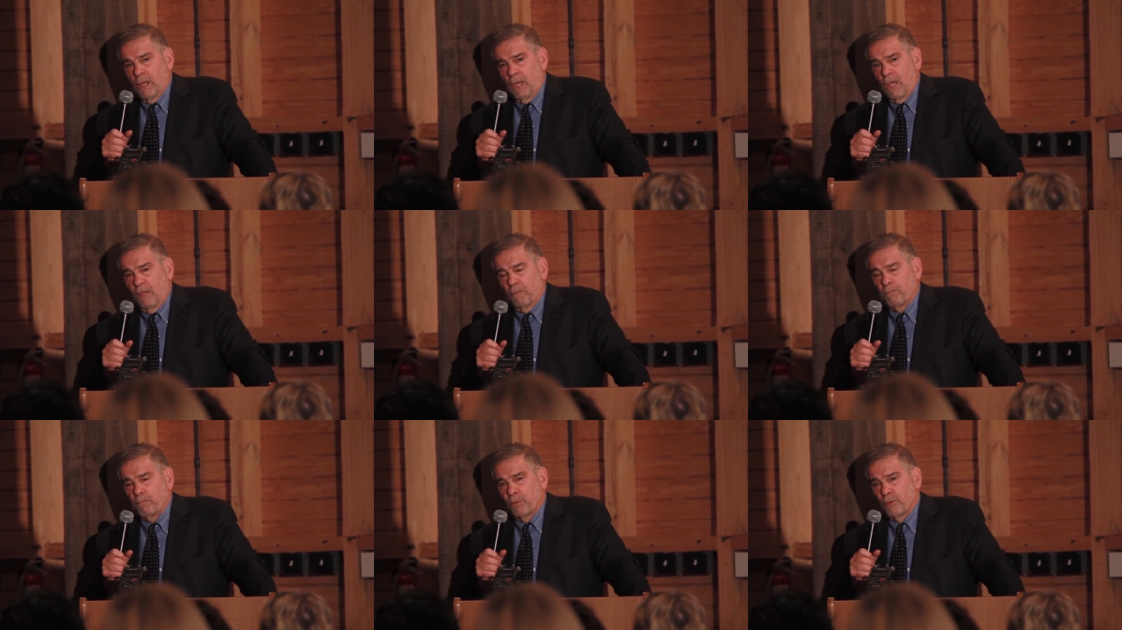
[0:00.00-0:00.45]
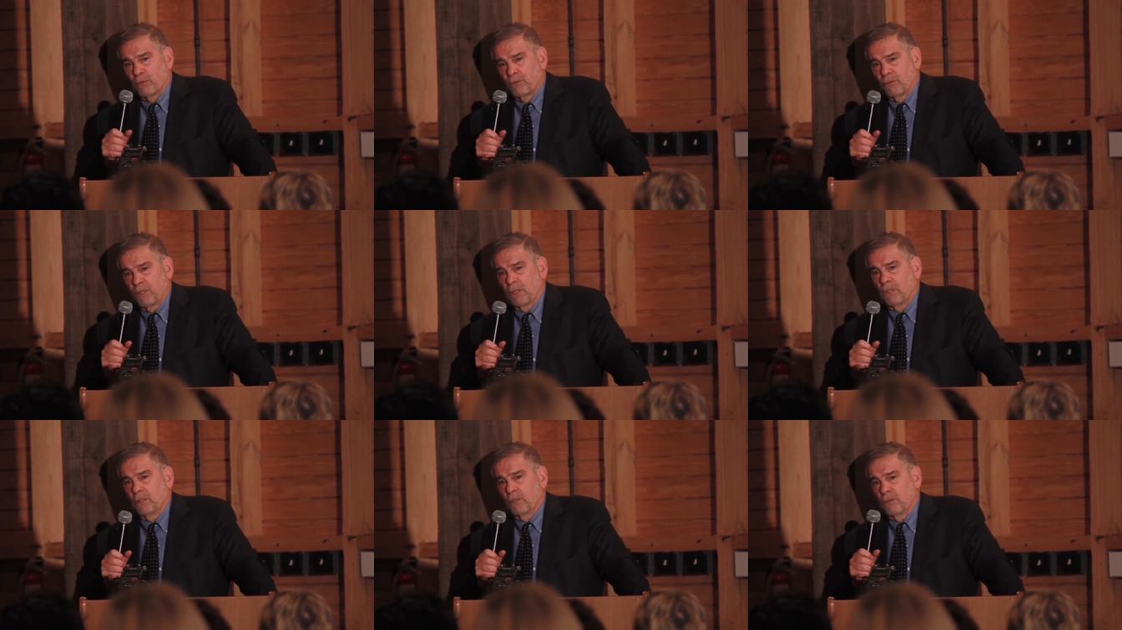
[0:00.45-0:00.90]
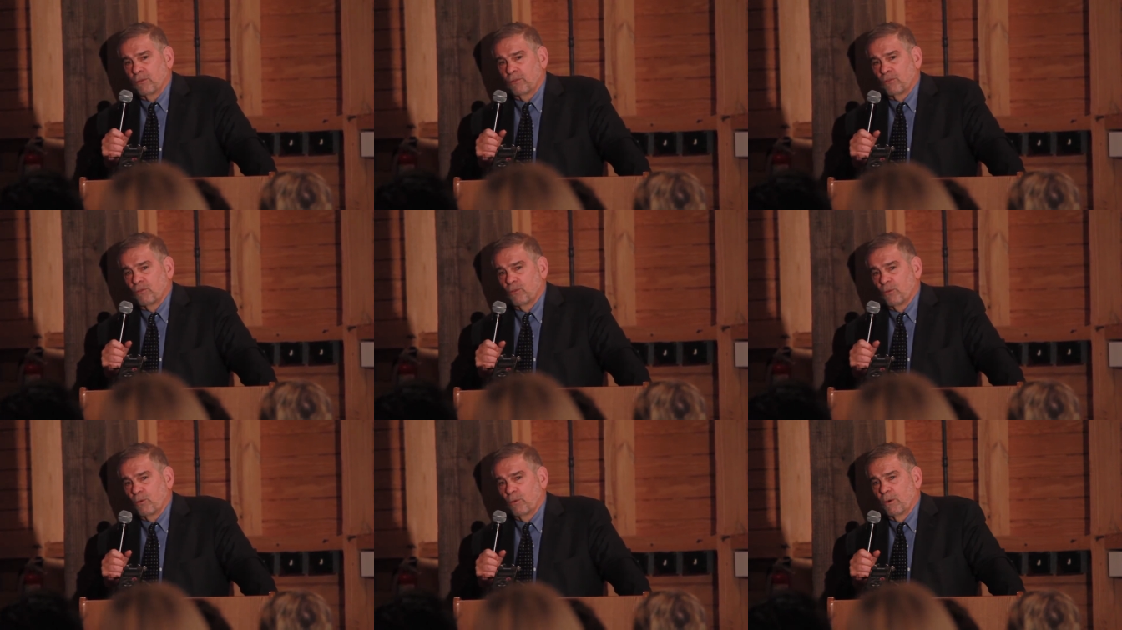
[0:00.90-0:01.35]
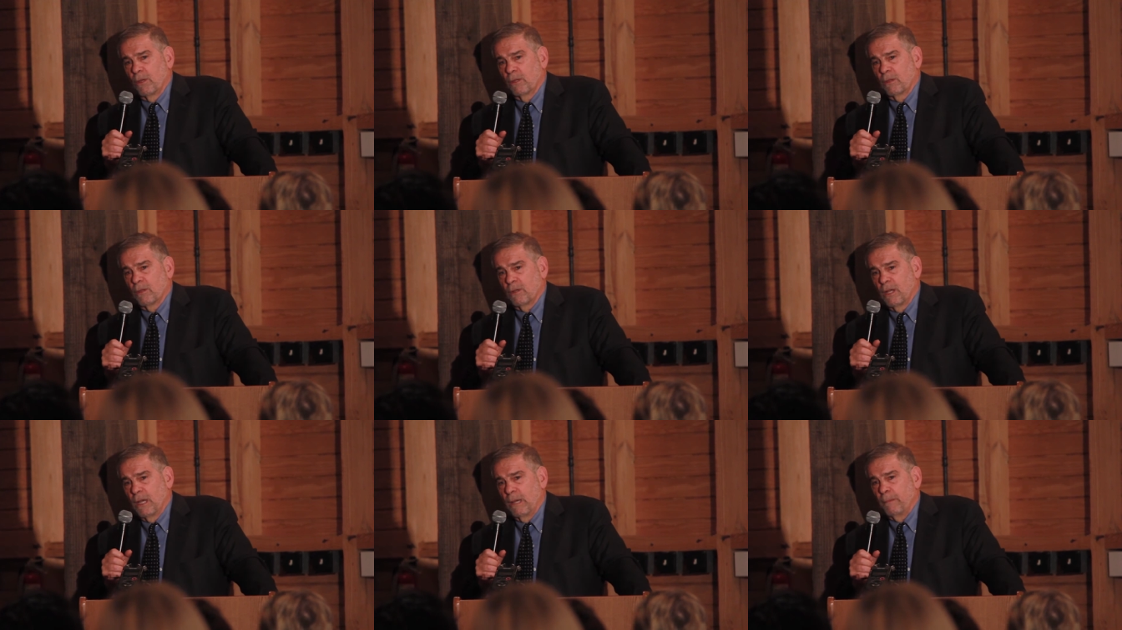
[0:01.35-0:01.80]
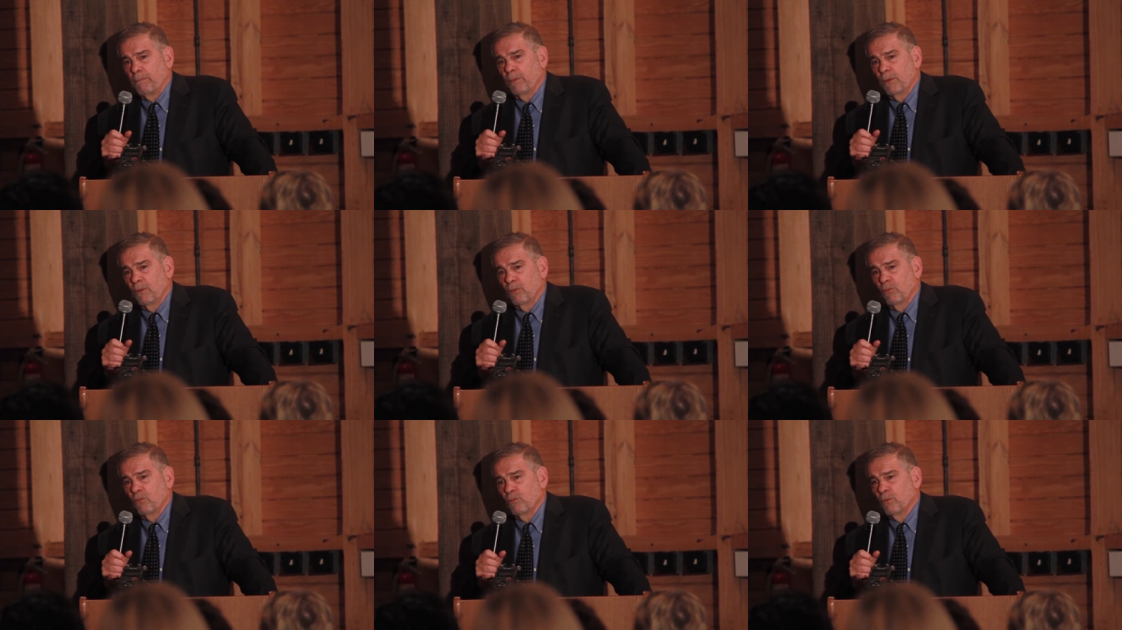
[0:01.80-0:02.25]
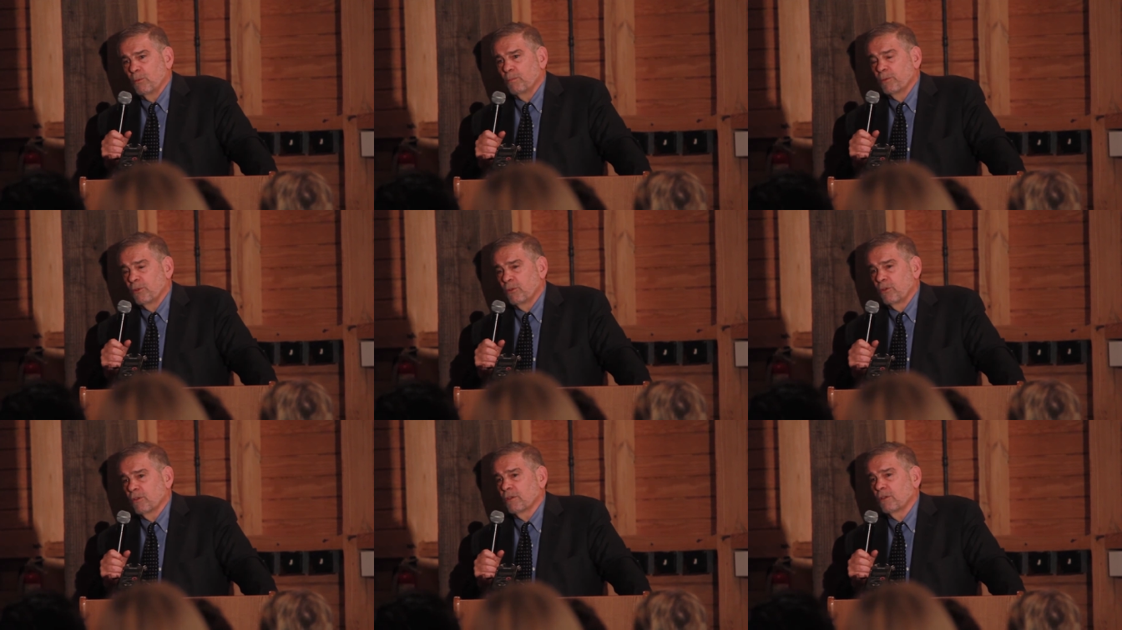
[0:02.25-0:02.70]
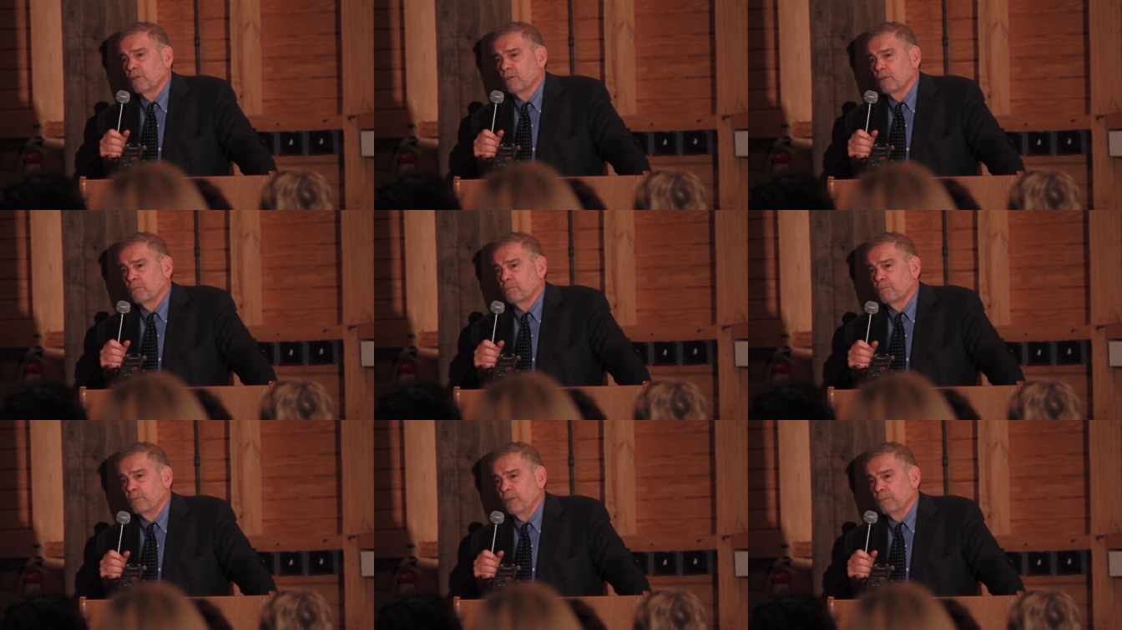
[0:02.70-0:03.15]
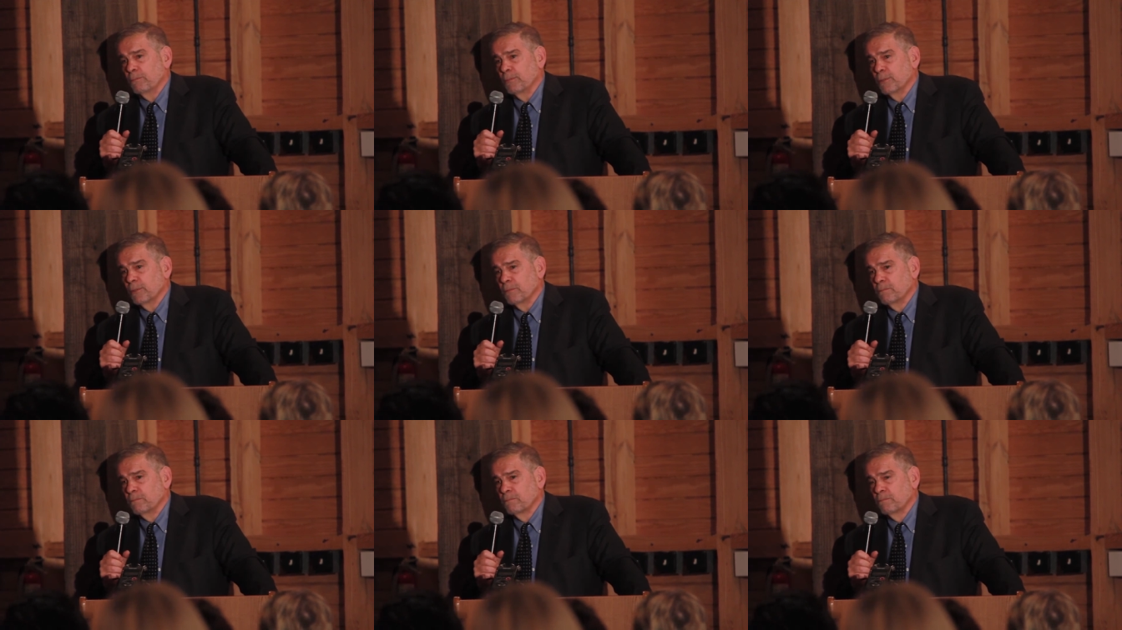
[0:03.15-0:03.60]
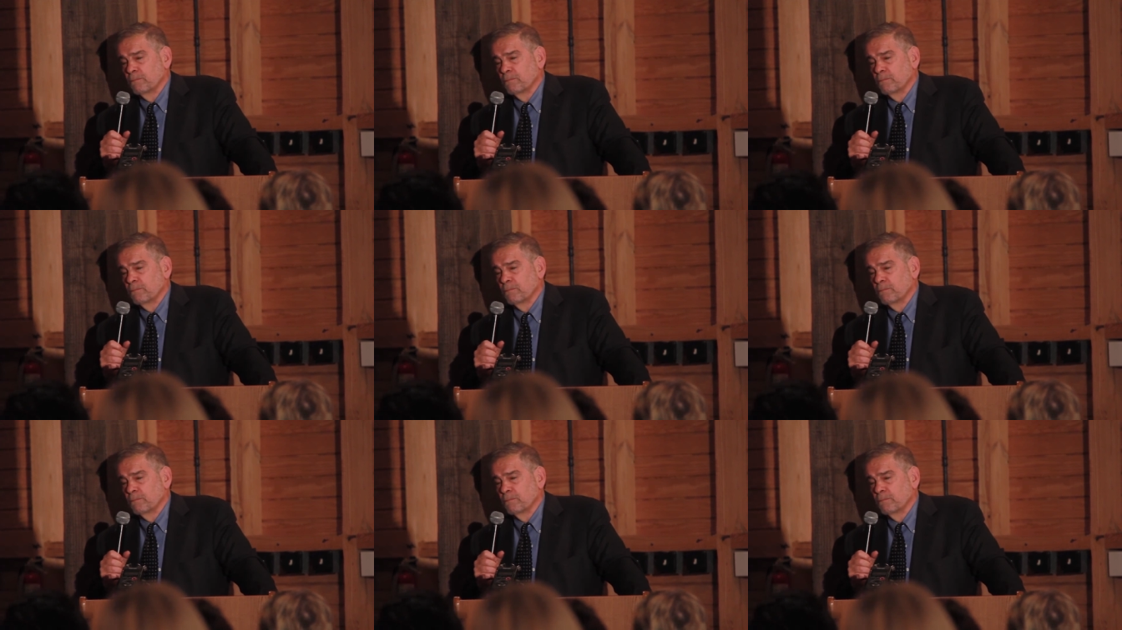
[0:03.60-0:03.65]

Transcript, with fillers: a particular story that happened to a particular people,